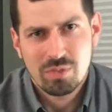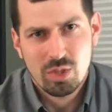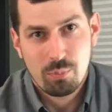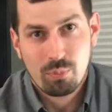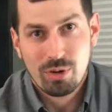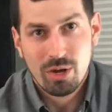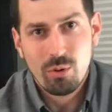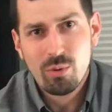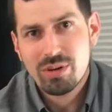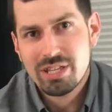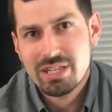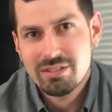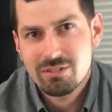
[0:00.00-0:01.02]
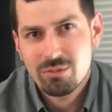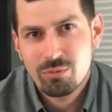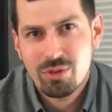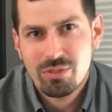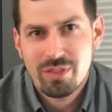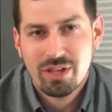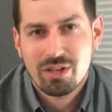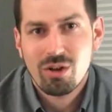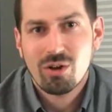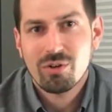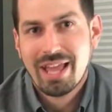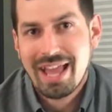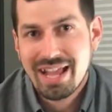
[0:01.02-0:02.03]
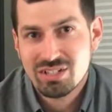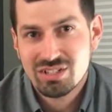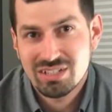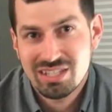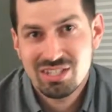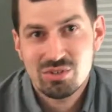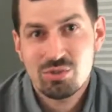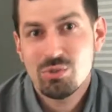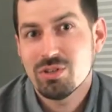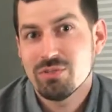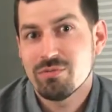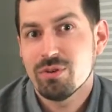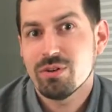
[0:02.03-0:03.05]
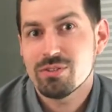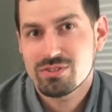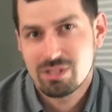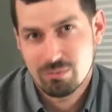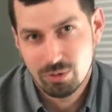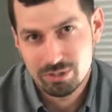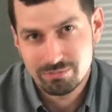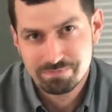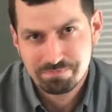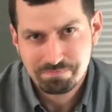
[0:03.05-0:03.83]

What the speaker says: The priority with a call to action is to convert someone,